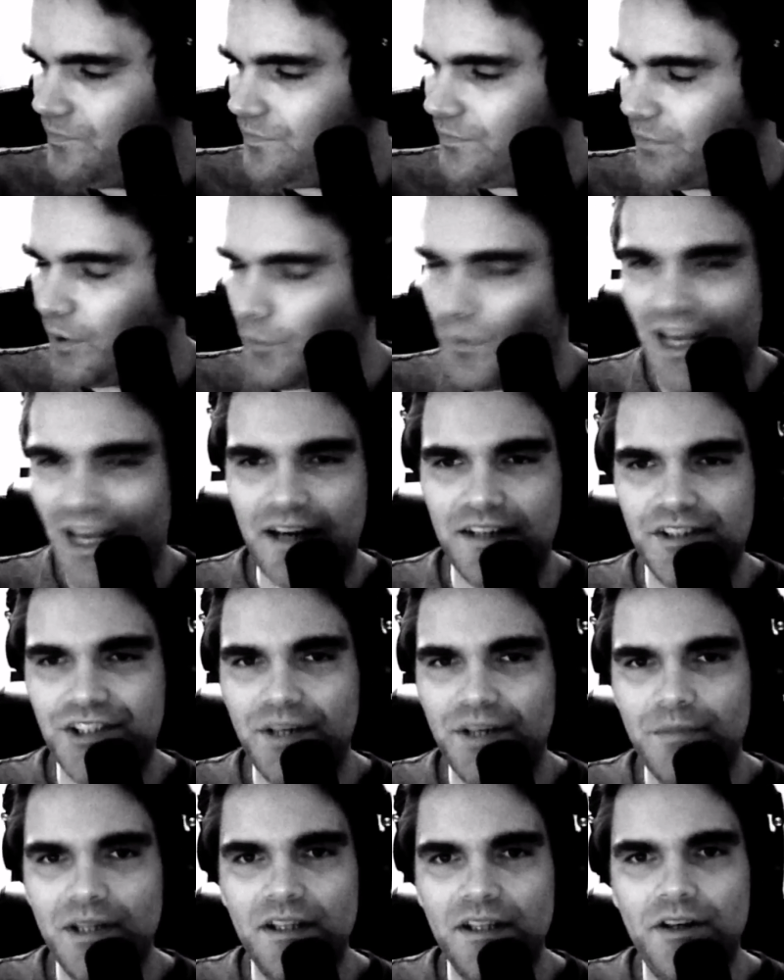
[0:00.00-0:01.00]
But we got a
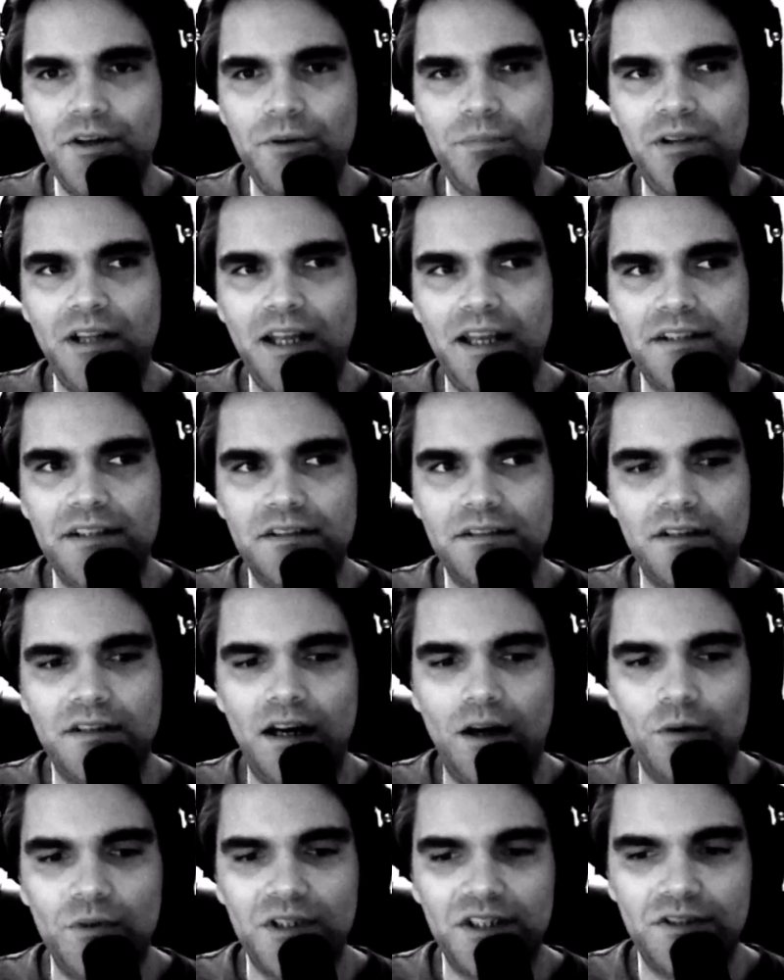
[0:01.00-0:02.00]
gym in the new place,
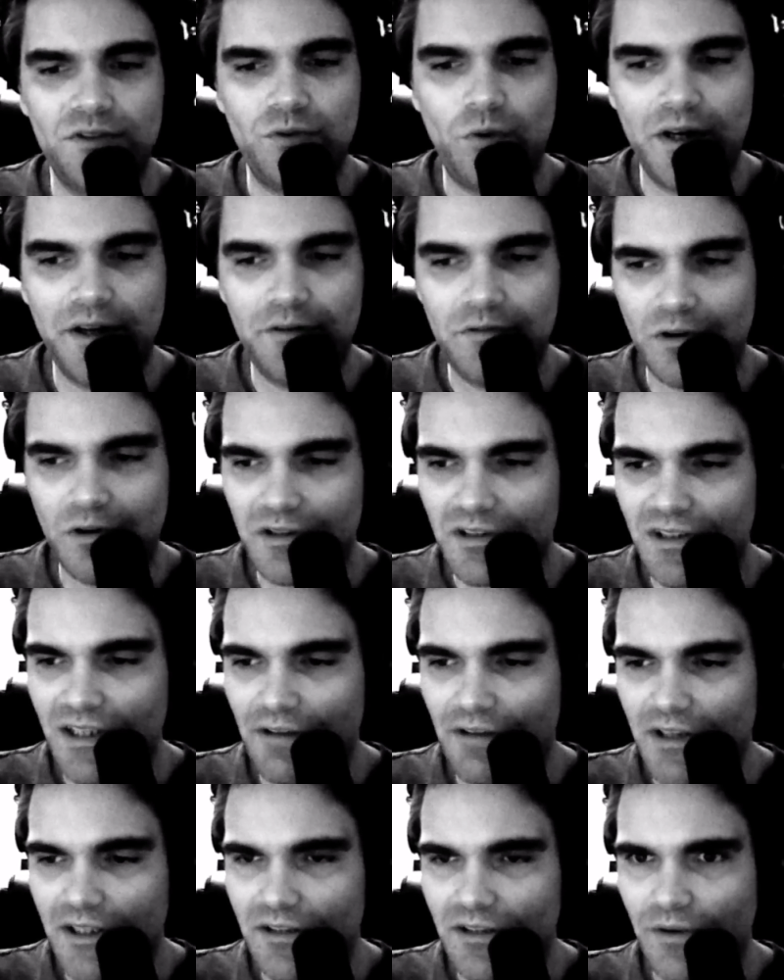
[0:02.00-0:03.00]
which is
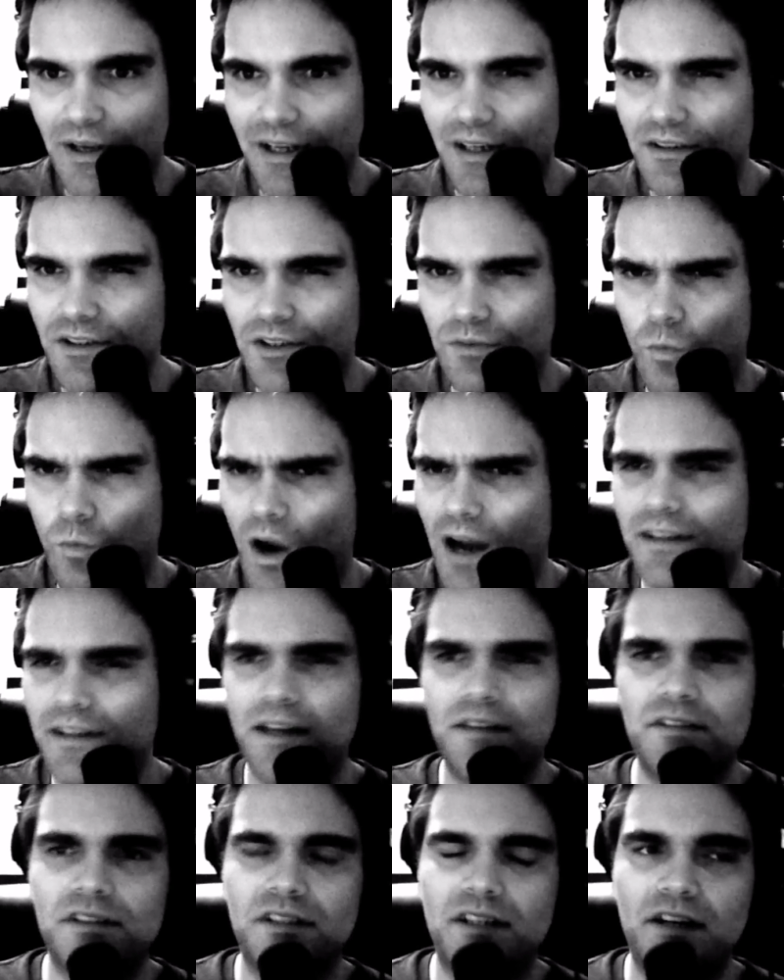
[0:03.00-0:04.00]
24/7, so I can just walk
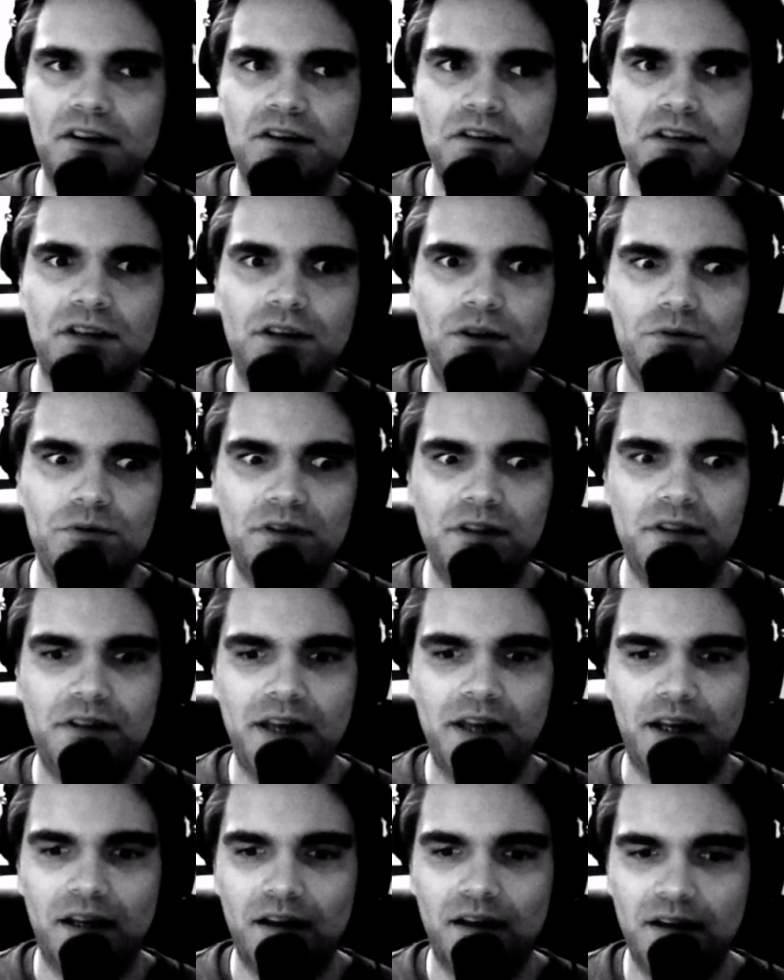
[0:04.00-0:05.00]
downstairs and use the
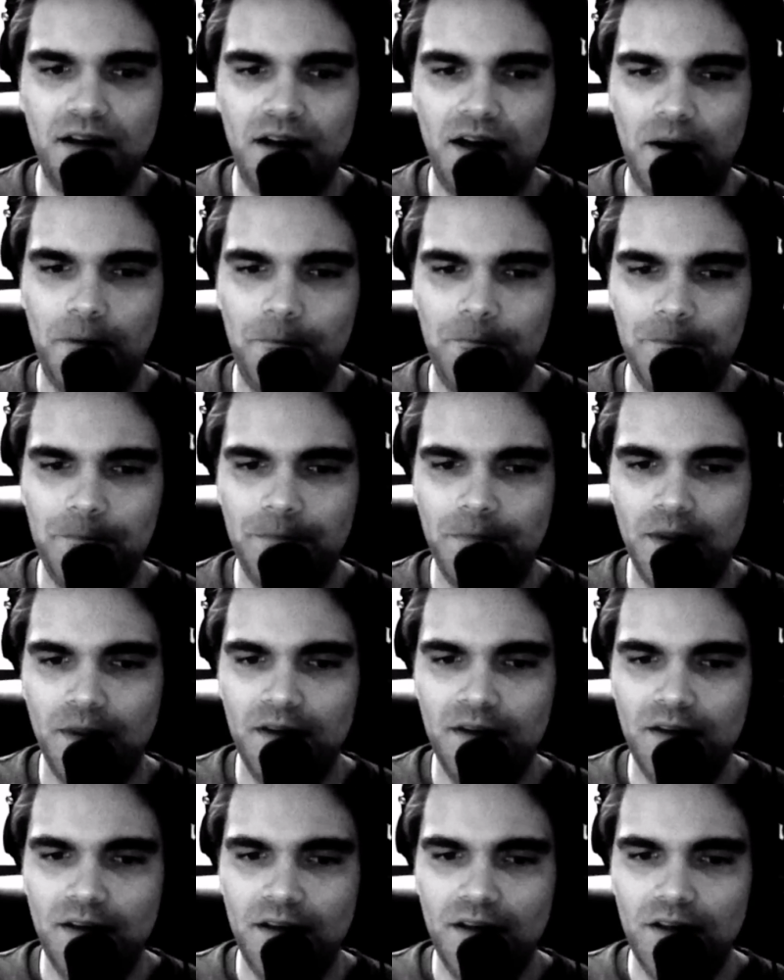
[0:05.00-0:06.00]
thing.
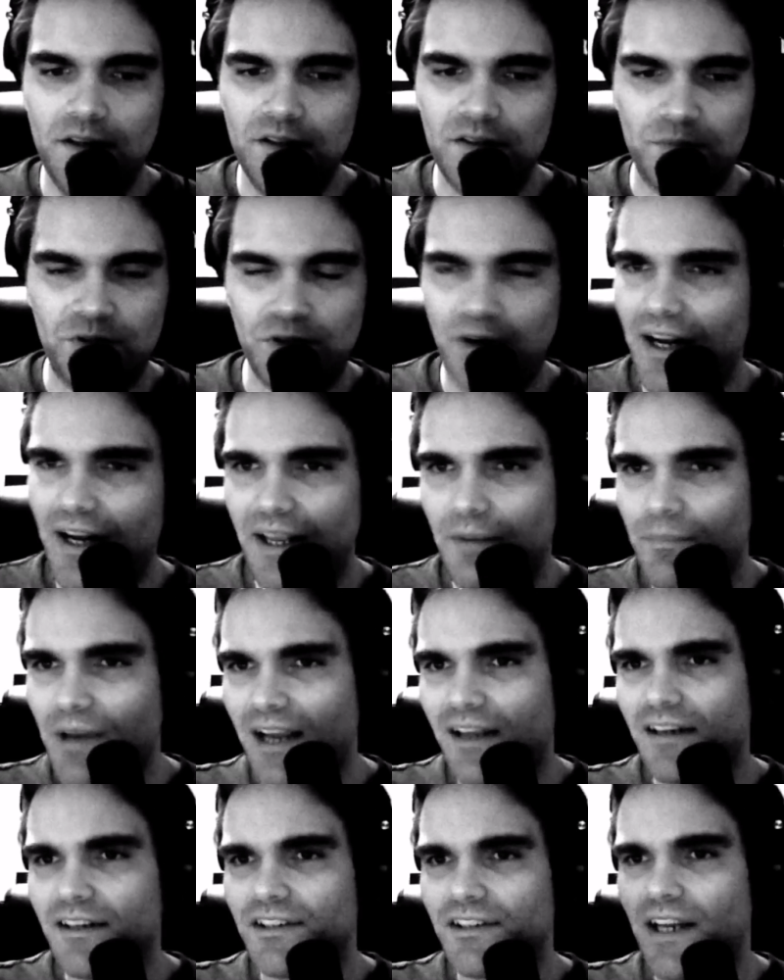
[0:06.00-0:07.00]
So I'm trying to get back
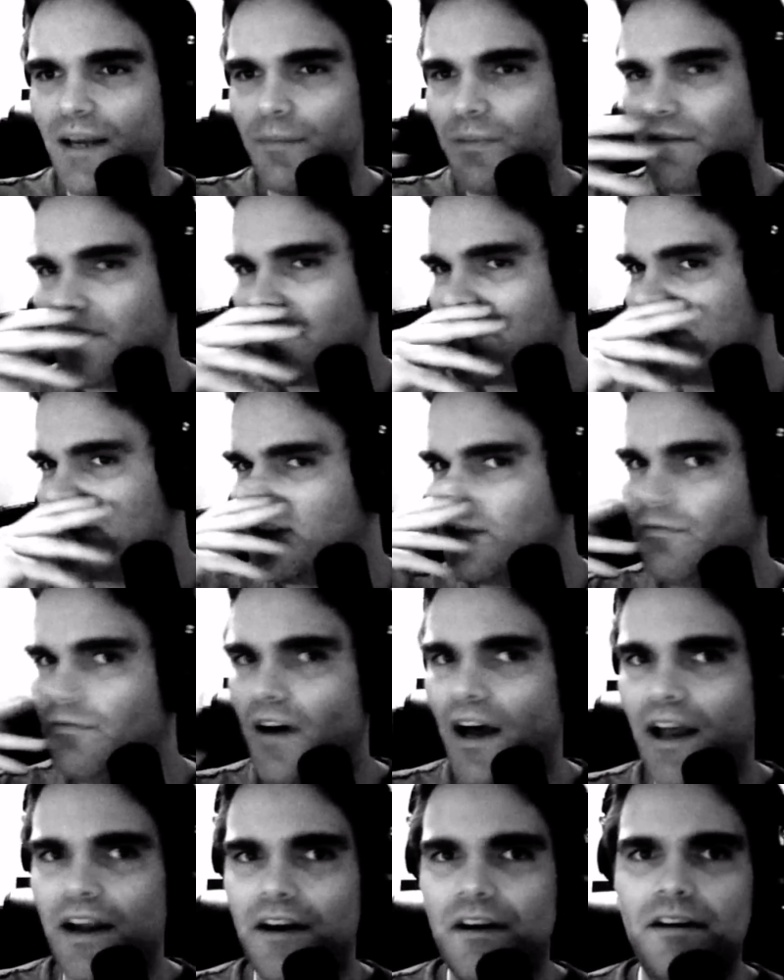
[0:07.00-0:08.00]
into shape. Ever since the
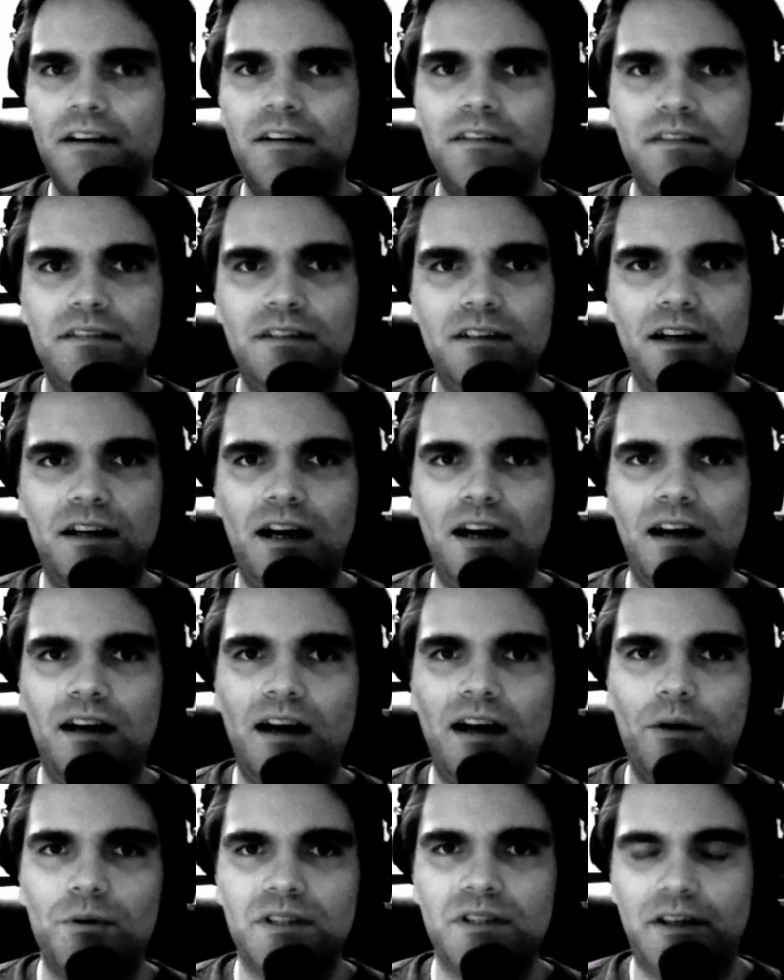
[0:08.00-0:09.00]
fire,
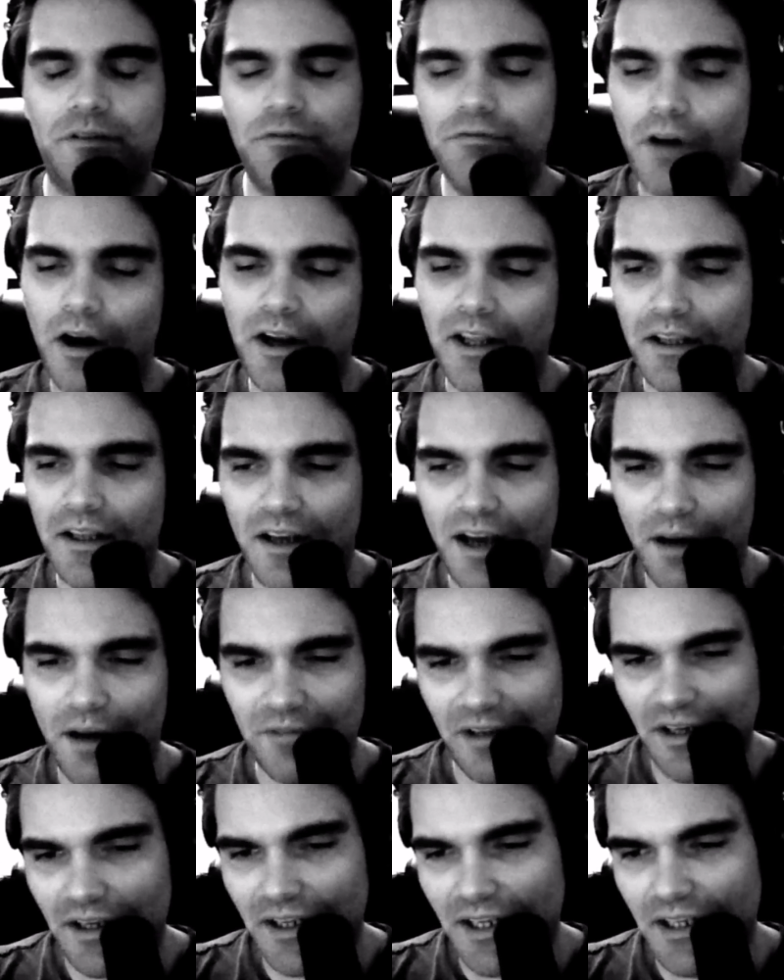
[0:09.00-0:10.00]
I was like, fuck it, I'm
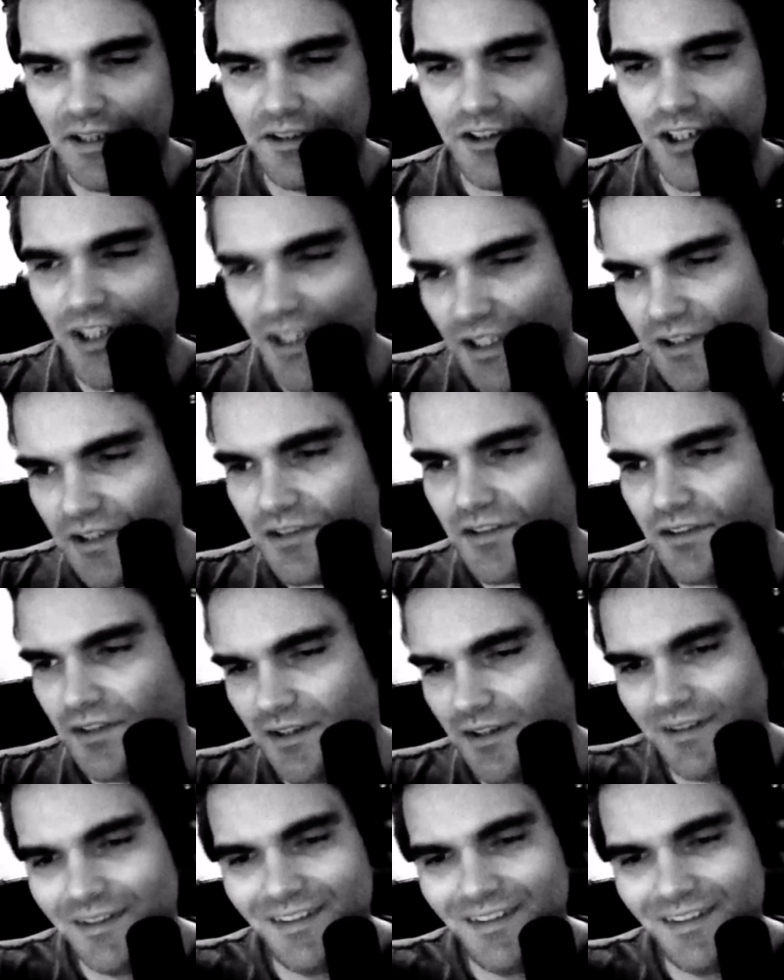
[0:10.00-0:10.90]
gonna eat cheese and